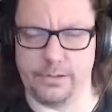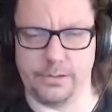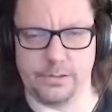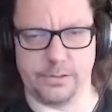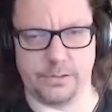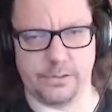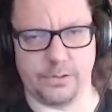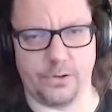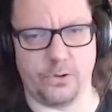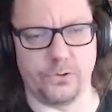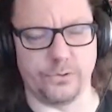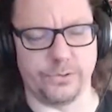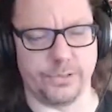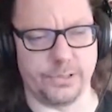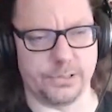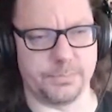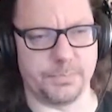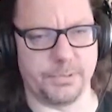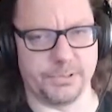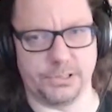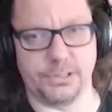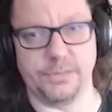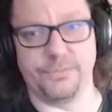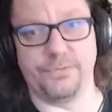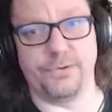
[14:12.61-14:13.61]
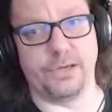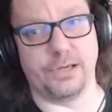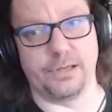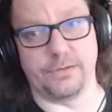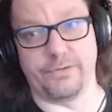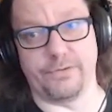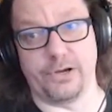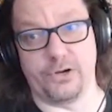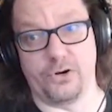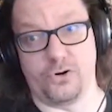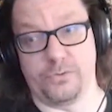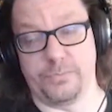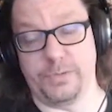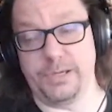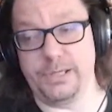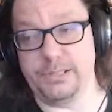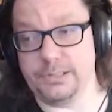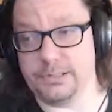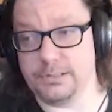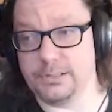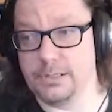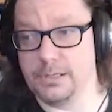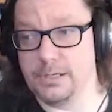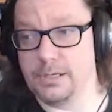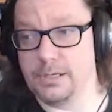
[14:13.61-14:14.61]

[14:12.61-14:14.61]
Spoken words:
on the specific environments,